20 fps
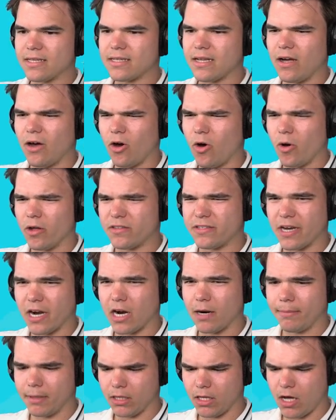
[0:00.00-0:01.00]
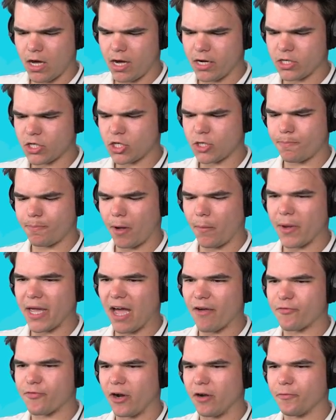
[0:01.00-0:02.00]
Oh, a terrible launch, but we
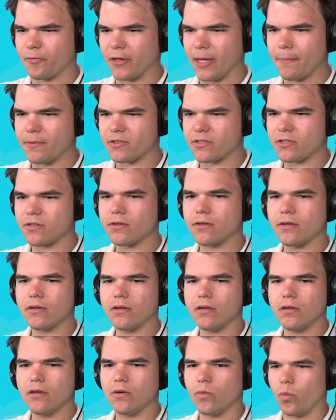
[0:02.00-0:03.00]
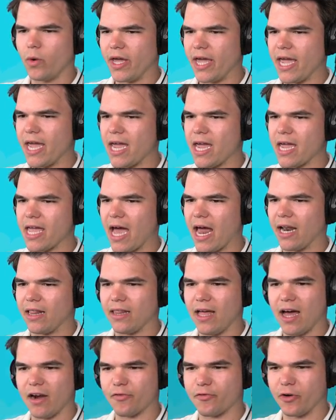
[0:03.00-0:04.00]
got front flips. We got a
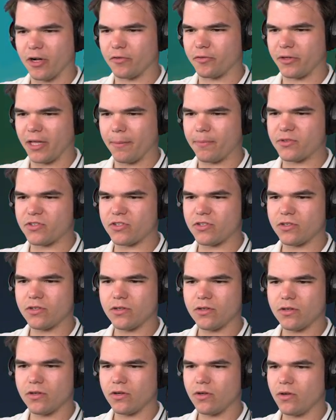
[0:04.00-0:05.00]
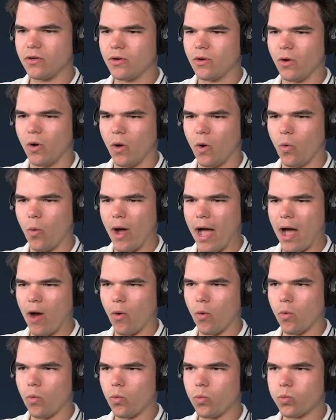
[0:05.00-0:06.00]
lot of front flips. Oh, wow.